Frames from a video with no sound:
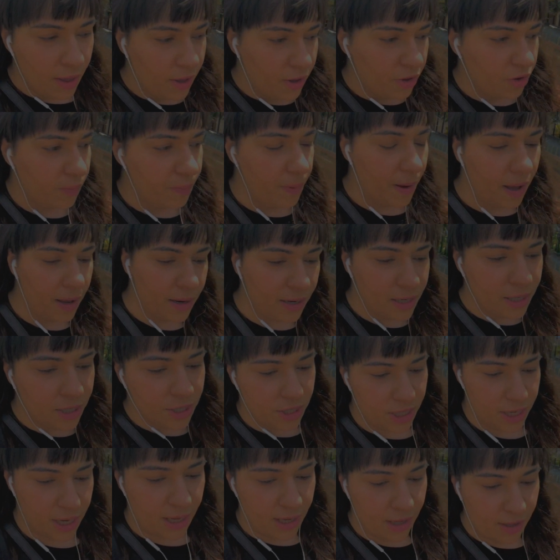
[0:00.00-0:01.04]
you're
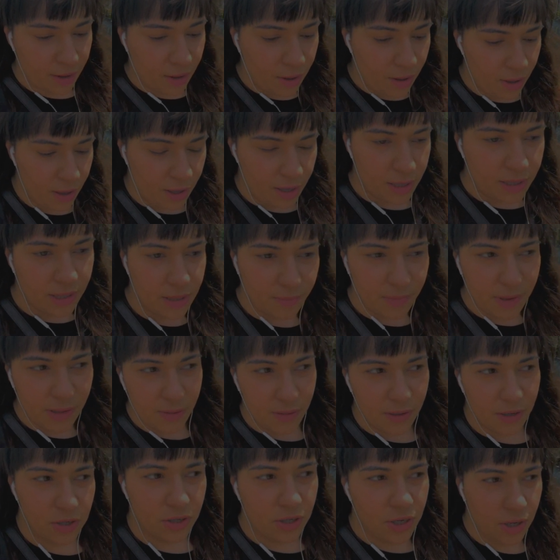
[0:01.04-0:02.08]
punishing something
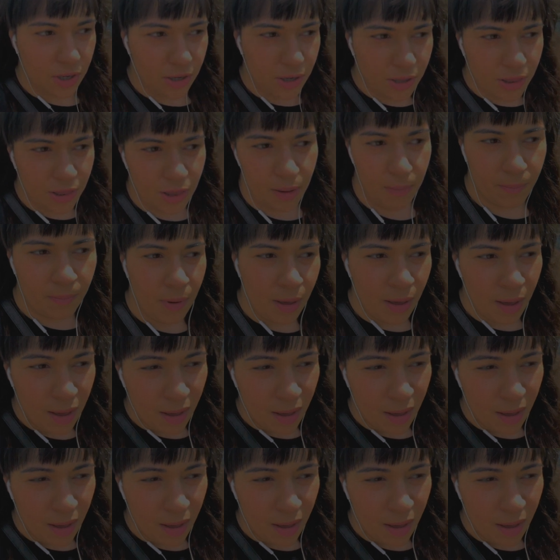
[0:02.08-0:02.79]
that took them